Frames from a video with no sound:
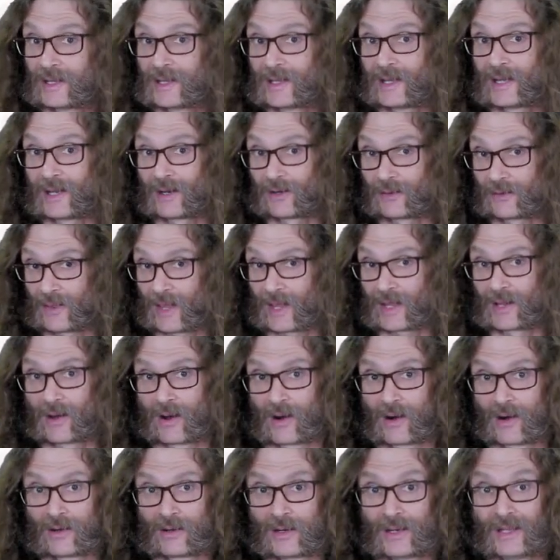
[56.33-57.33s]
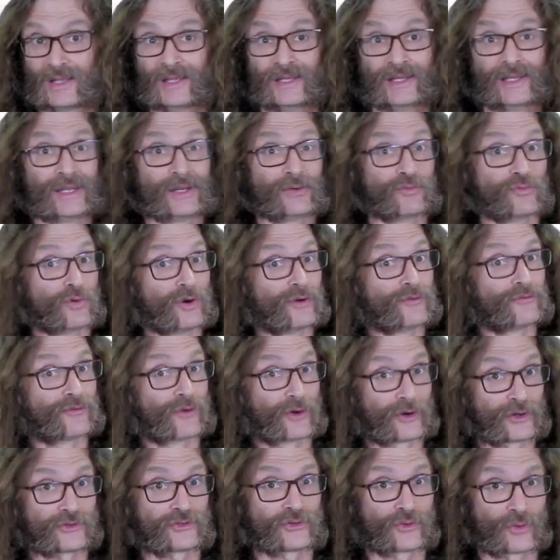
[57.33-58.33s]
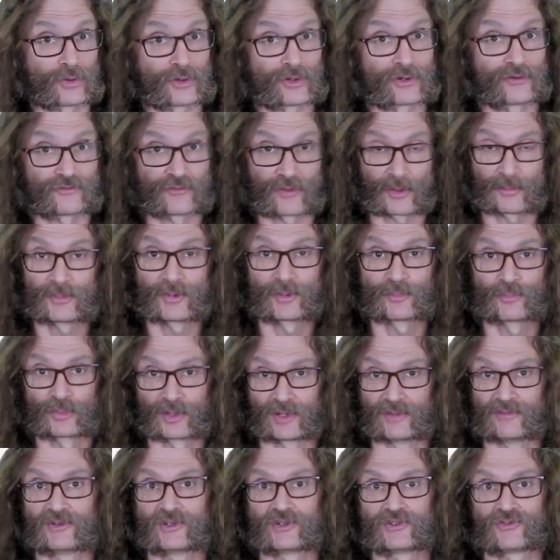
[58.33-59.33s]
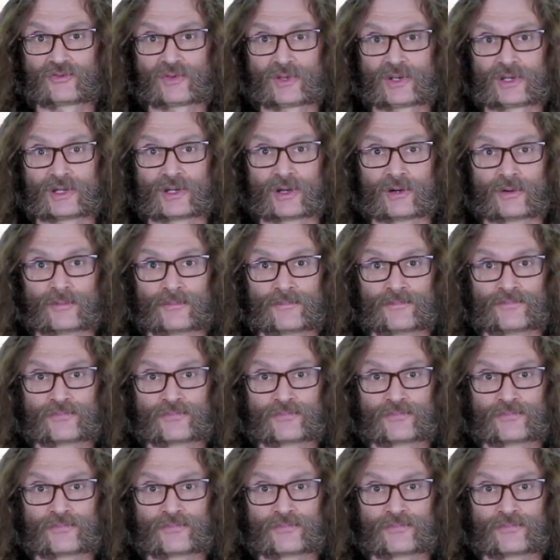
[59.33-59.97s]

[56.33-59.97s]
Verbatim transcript: Here they are in reverse order from the previous video.